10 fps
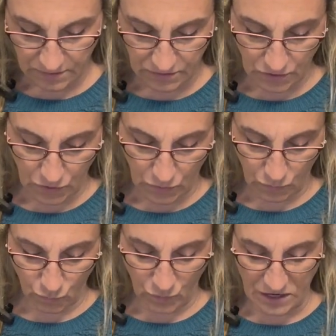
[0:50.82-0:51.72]
So
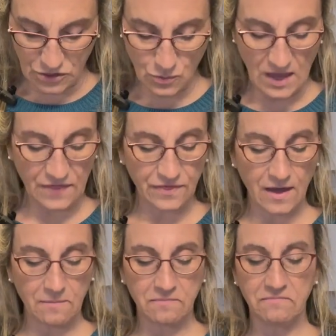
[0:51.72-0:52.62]
when you get
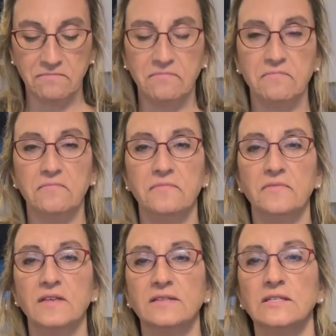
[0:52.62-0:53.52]
them,
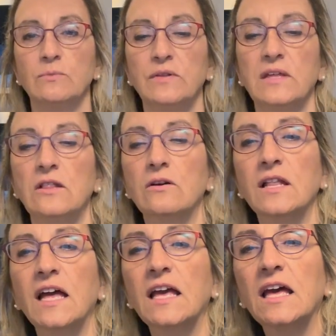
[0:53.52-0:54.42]
this is what they look
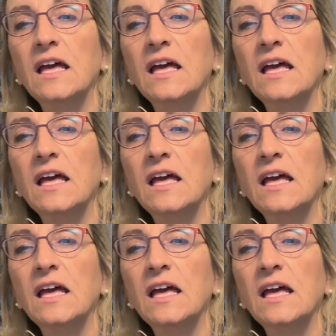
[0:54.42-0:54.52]
like.